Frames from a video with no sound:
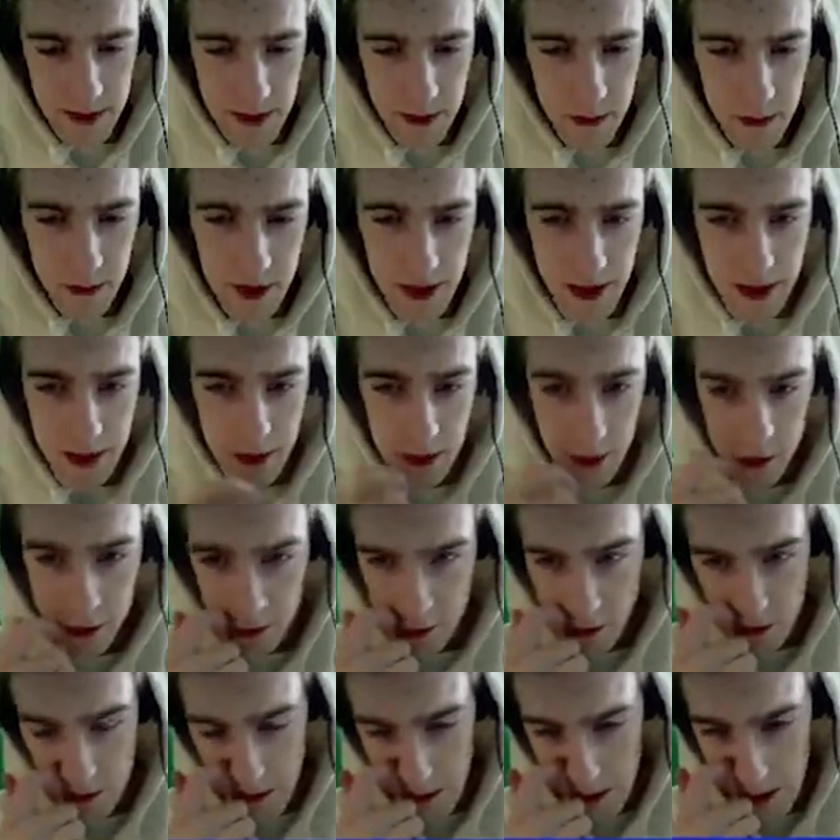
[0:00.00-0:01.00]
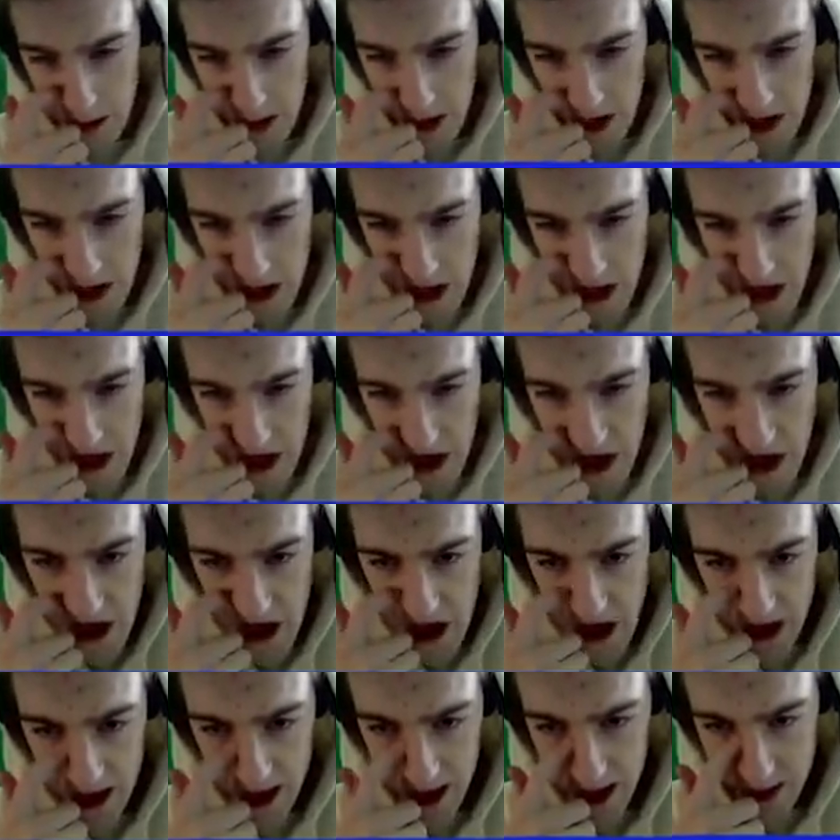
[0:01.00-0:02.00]
We need to...
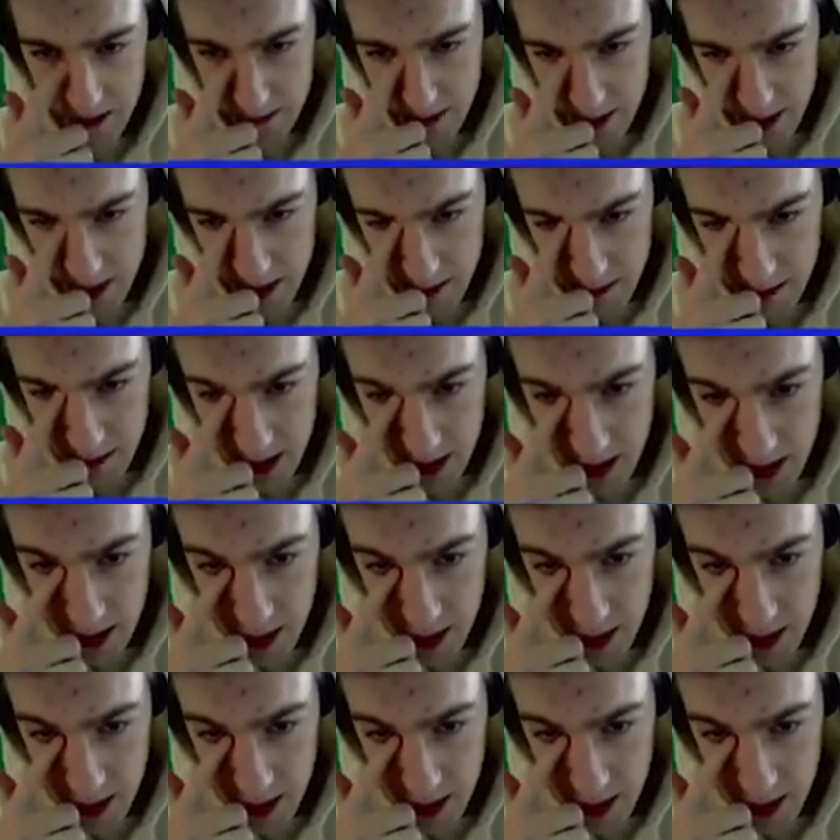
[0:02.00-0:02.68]
Yep, hit me.